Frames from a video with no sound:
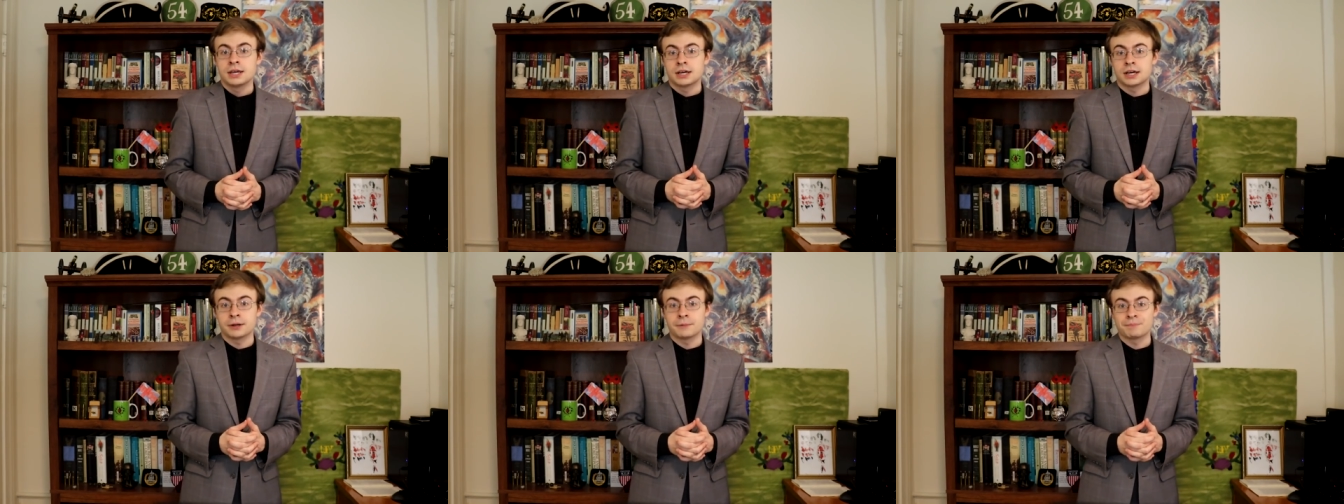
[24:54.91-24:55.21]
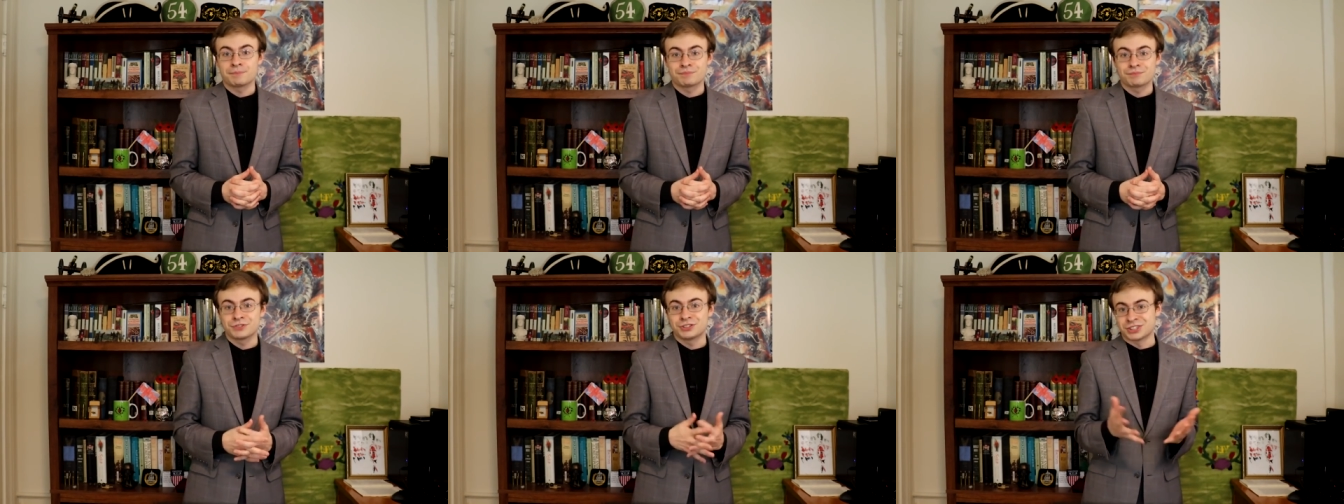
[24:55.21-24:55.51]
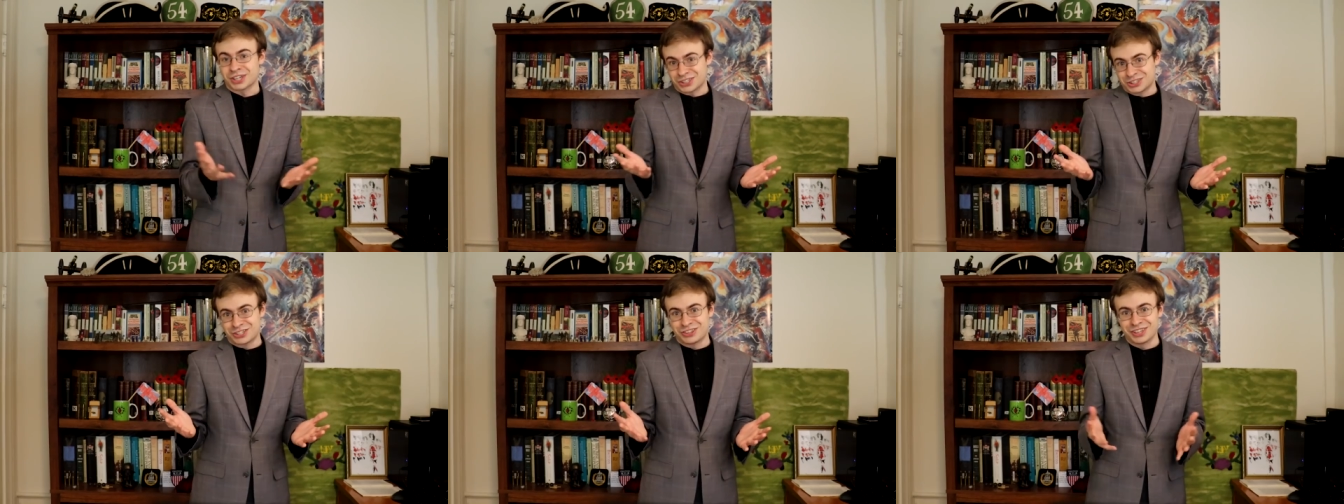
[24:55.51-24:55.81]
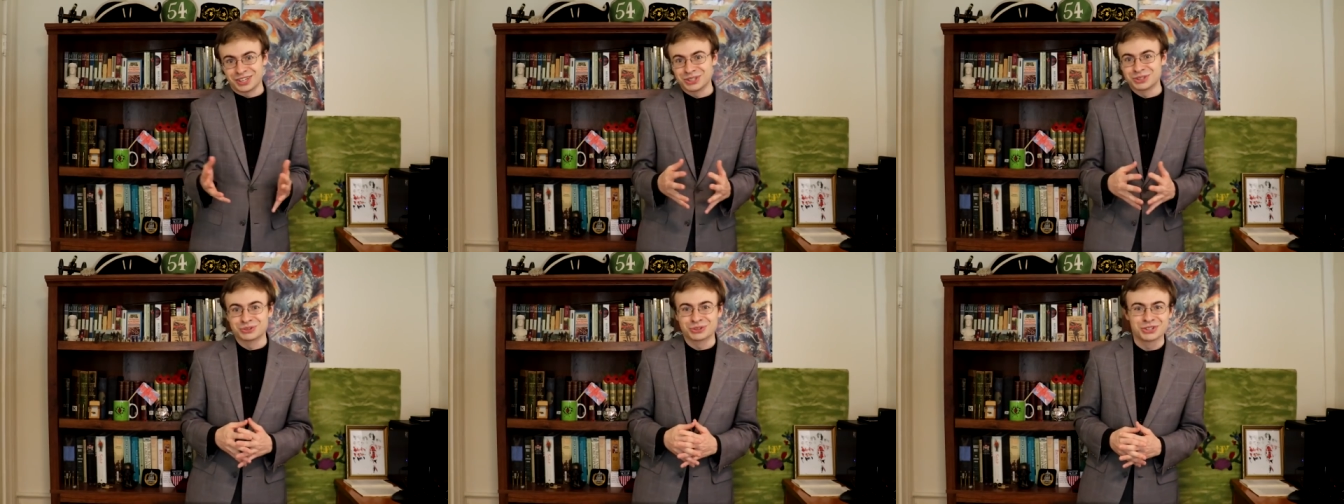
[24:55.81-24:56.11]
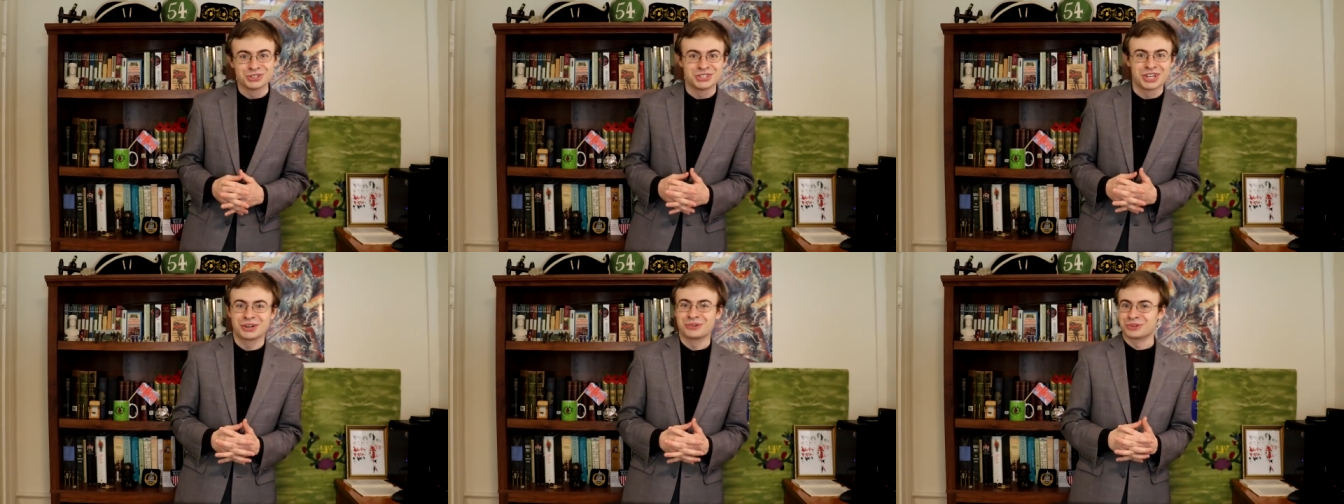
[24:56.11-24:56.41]
Uh, such things
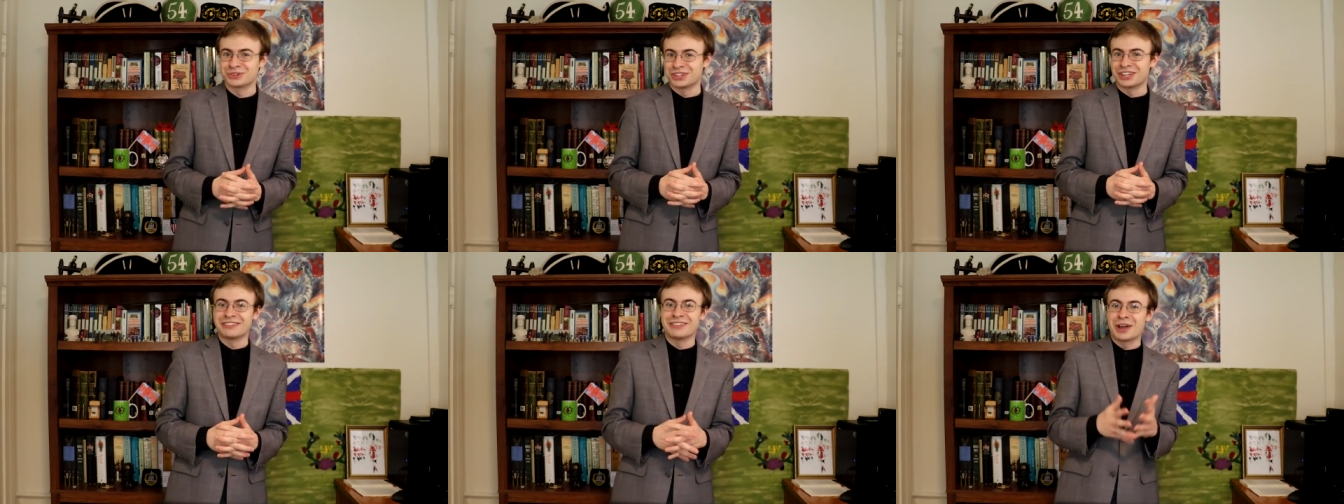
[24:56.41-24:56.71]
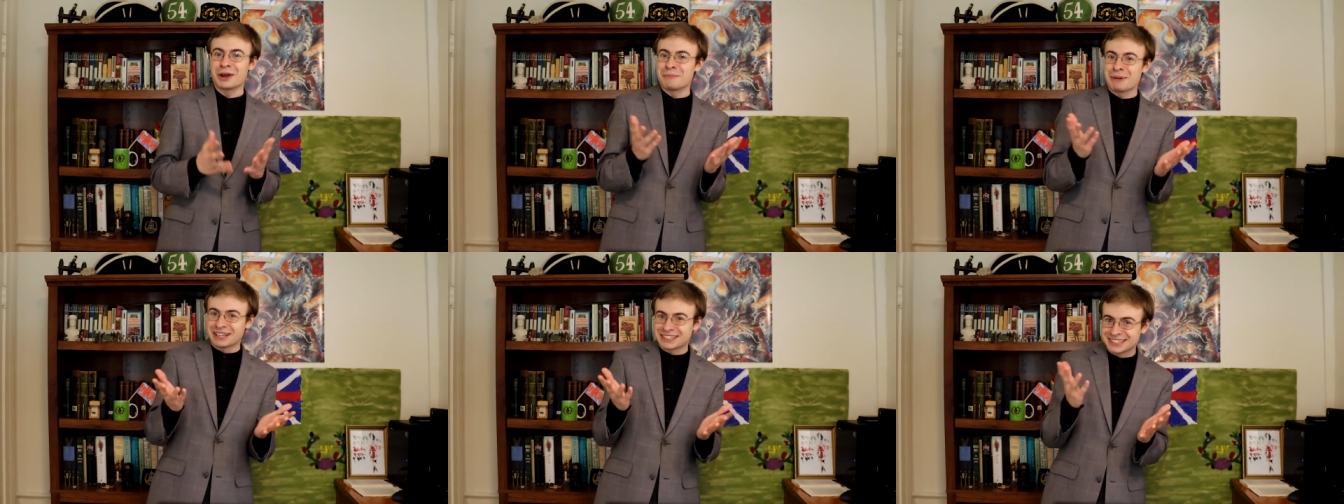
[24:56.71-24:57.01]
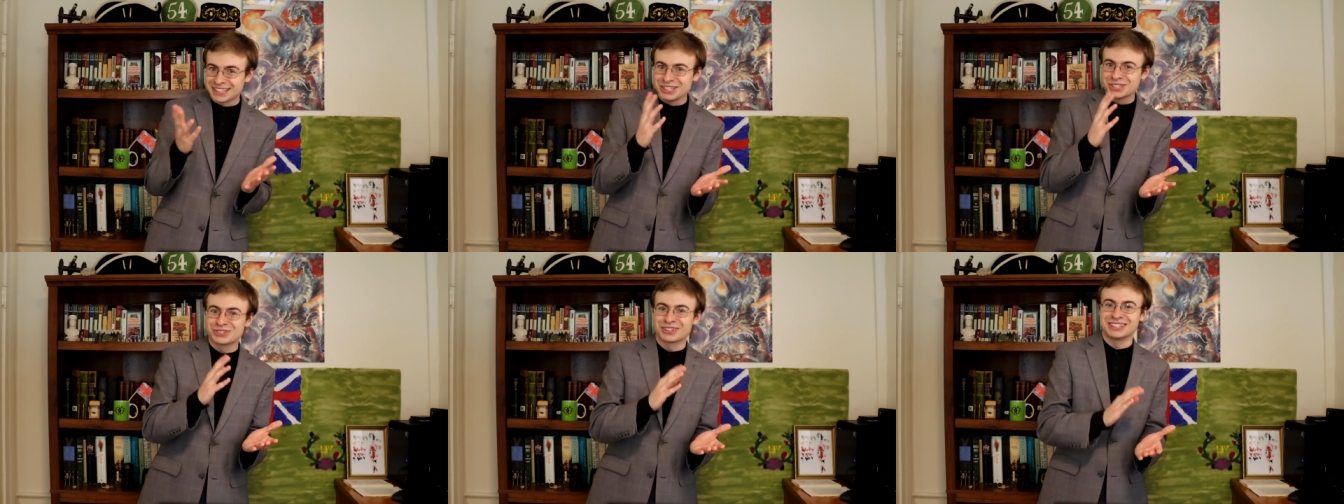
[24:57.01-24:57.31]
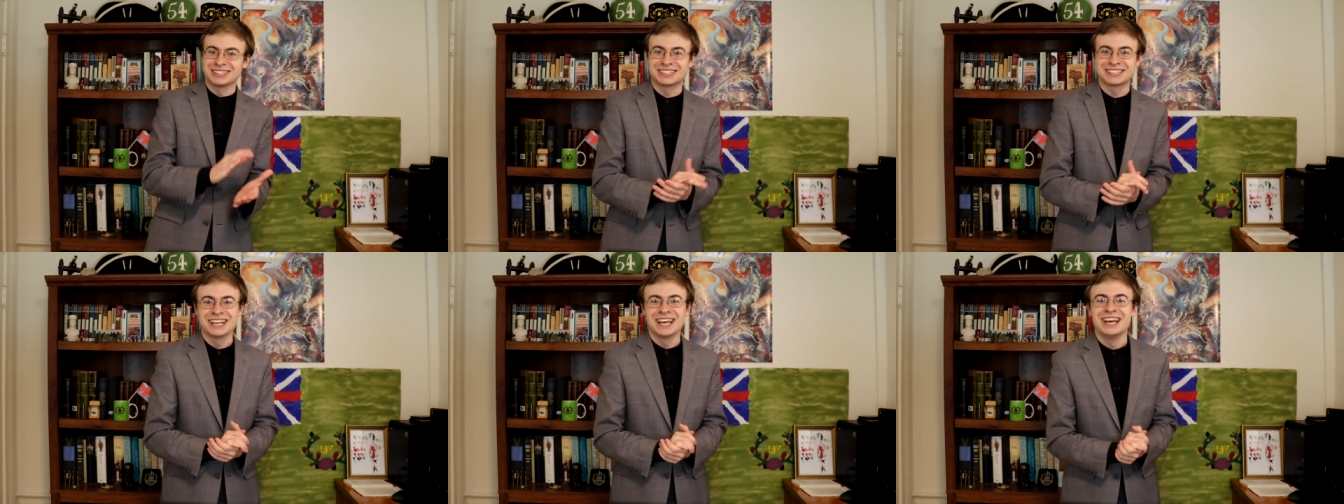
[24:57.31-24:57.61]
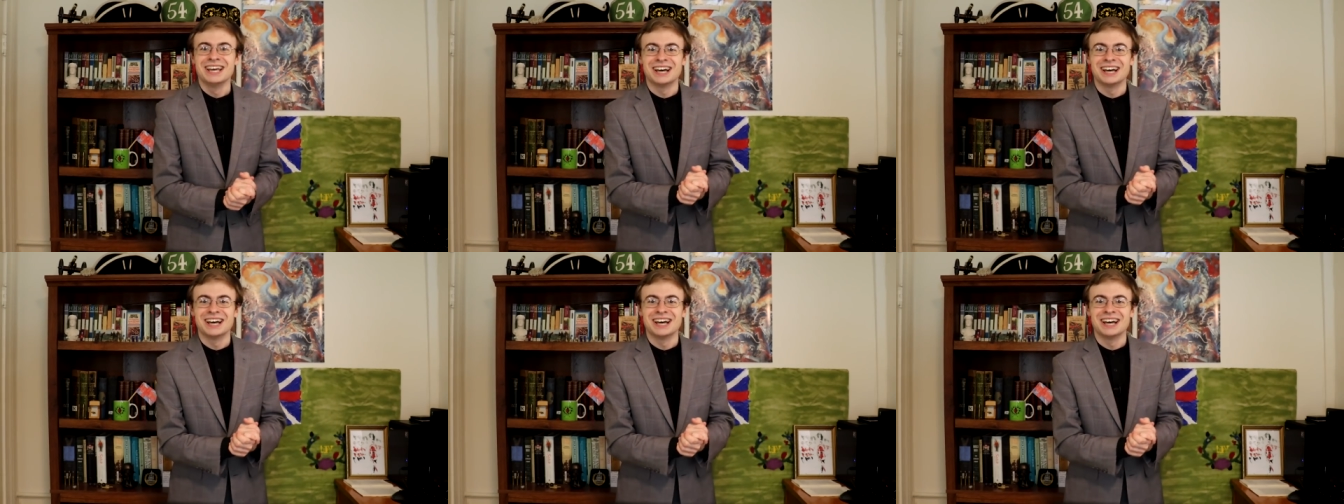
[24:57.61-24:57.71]
were generally in their best interest,